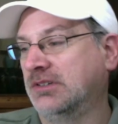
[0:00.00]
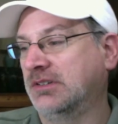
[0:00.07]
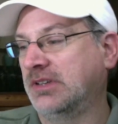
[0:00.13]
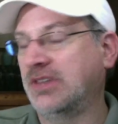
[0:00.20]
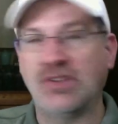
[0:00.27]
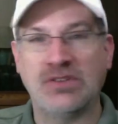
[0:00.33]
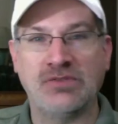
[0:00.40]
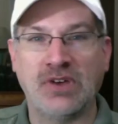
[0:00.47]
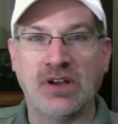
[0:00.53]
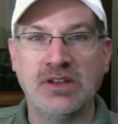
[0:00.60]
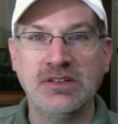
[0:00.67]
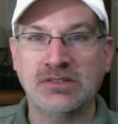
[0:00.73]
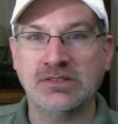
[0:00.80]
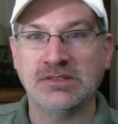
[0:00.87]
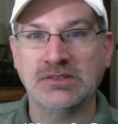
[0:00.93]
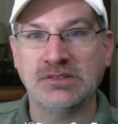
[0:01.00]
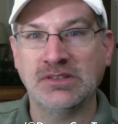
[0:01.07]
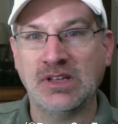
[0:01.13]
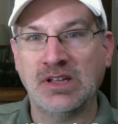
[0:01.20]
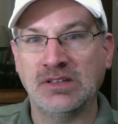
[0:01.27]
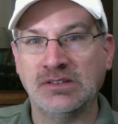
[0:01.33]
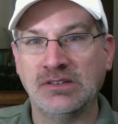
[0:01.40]
give you advice, and,
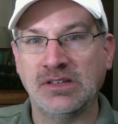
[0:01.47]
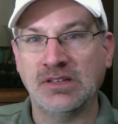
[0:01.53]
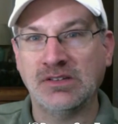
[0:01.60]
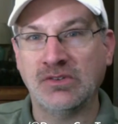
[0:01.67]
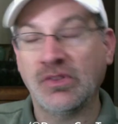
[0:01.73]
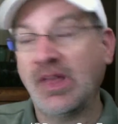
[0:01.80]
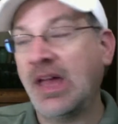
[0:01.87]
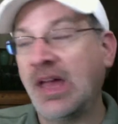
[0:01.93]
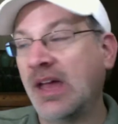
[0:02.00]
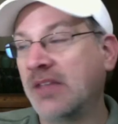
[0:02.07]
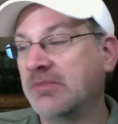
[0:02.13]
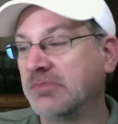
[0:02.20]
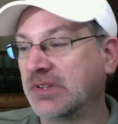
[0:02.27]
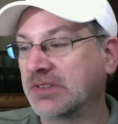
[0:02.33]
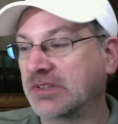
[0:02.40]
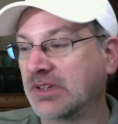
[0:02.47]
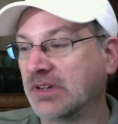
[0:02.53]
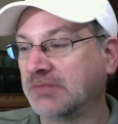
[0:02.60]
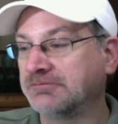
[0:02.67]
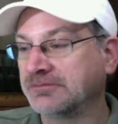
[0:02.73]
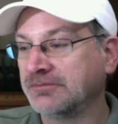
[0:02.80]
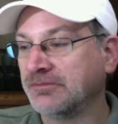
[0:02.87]
and, and all that. But
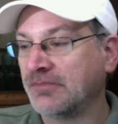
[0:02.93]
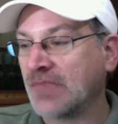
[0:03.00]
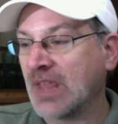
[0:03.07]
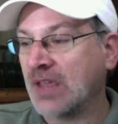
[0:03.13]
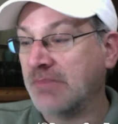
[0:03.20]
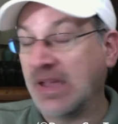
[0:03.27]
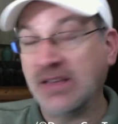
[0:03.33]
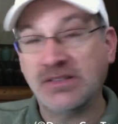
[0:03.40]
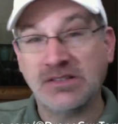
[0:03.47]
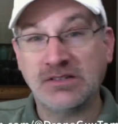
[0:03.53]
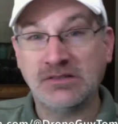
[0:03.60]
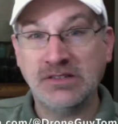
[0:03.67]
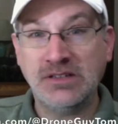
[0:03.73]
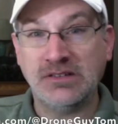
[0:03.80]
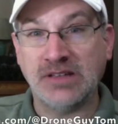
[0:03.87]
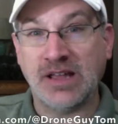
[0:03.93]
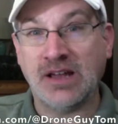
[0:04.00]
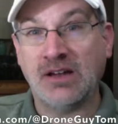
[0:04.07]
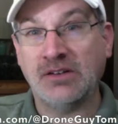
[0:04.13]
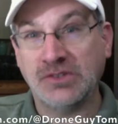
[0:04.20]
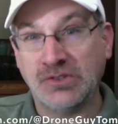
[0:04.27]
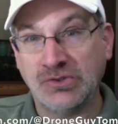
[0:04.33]
um, basically,
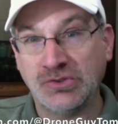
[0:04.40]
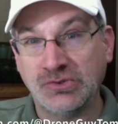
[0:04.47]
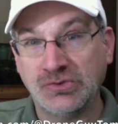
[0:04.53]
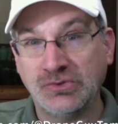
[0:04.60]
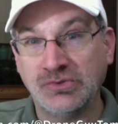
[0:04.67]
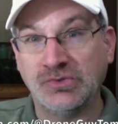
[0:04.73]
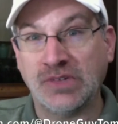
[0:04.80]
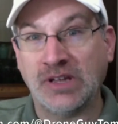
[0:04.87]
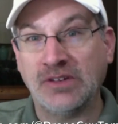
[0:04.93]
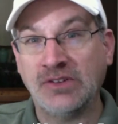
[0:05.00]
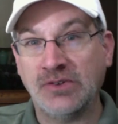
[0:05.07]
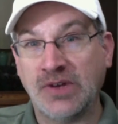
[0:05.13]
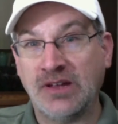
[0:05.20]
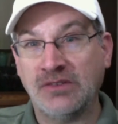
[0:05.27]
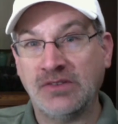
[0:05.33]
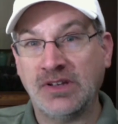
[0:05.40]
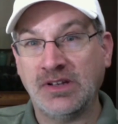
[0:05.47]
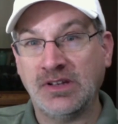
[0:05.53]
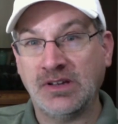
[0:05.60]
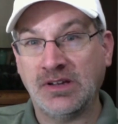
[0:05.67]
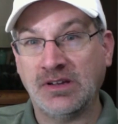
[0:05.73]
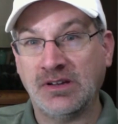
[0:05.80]
now you now you have
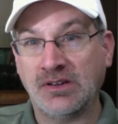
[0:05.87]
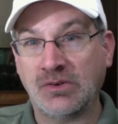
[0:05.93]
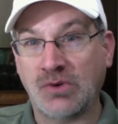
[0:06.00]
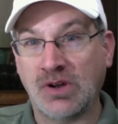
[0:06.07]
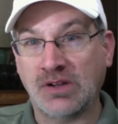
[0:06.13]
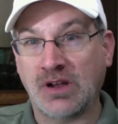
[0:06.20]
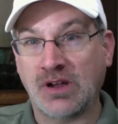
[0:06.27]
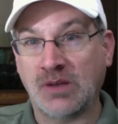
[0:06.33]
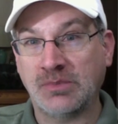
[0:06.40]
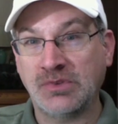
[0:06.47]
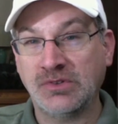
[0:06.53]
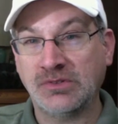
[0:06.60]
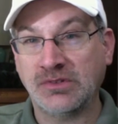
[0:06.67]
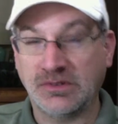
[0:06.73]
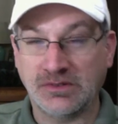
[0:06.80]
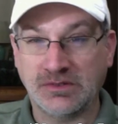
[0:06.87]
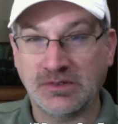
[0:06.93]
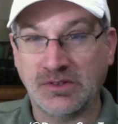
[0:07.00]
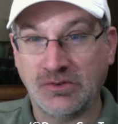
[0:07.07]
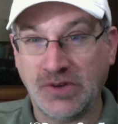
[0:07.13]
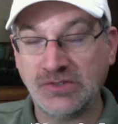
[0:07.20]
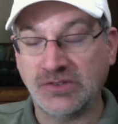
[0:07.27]
a, uh, a quadcopter.
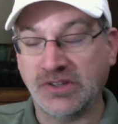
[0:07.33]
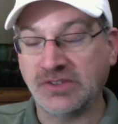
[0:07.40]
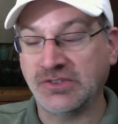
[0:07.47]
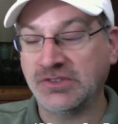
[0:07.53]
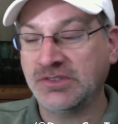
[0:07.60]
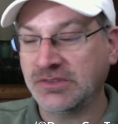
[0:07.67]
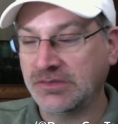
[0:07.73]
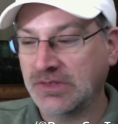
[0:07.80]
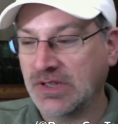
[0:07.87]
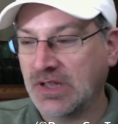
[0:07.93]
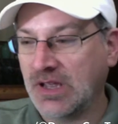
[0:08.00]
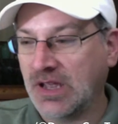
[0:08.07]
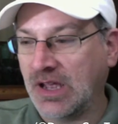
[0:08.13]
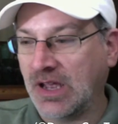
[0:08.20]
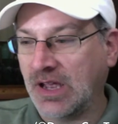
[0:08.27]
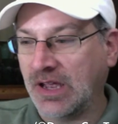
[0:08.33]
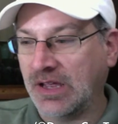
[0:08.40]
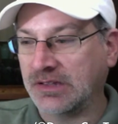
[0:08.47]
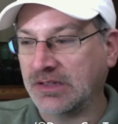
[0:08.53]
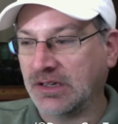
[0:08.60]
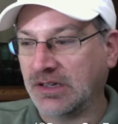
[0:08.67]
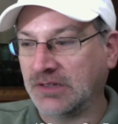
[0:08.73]
Congratulations,
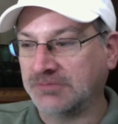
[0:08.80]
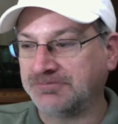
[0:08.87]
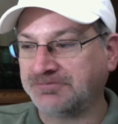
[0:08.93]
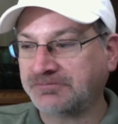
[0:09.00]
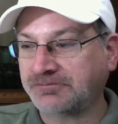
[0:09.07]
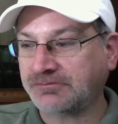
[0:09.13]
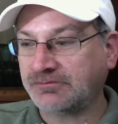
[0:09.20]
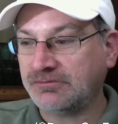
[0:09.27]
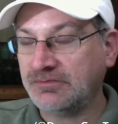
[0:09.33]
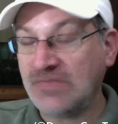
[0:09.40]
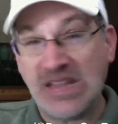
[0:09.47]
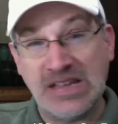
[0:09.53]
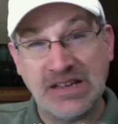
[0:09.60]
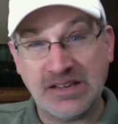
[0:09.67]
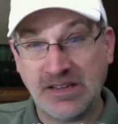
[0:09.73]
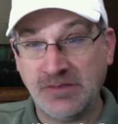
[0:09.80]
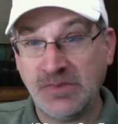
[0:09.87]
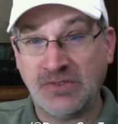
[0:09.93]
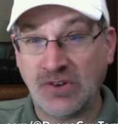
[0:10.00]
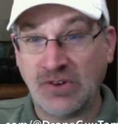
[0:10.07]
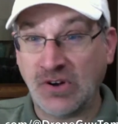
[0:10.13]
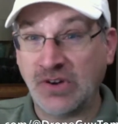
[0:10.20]
and um, it can
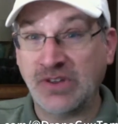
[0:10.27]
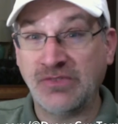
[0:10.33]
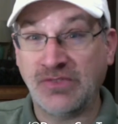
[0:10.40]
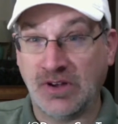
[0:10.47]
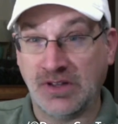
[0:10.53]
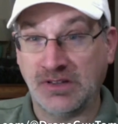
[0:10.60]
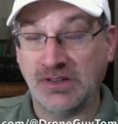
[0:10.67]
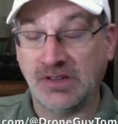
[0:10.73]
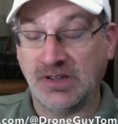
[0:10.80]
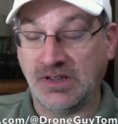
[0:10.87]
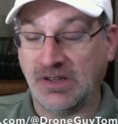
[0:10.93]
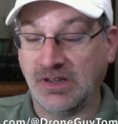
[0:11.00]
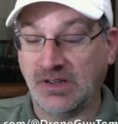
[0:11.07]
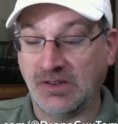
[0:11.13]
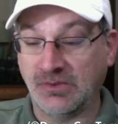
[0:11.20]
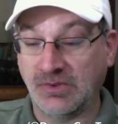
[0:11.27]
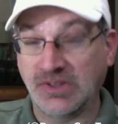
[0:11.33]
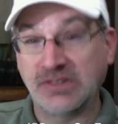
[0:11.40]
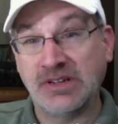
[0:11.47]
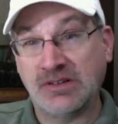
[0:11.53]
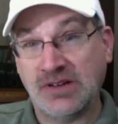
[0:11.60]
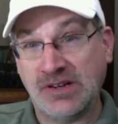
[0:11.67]
be very fun, uh,
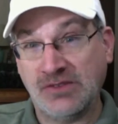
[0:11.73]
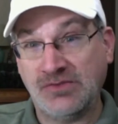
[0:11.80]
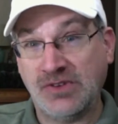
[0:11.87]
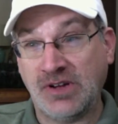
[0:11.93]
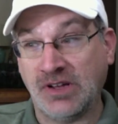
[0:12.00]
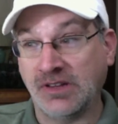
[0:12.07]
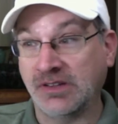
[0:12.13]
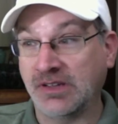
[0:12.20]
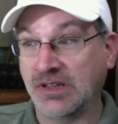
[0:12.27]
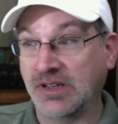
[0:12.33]
really a lot of fun. Uh,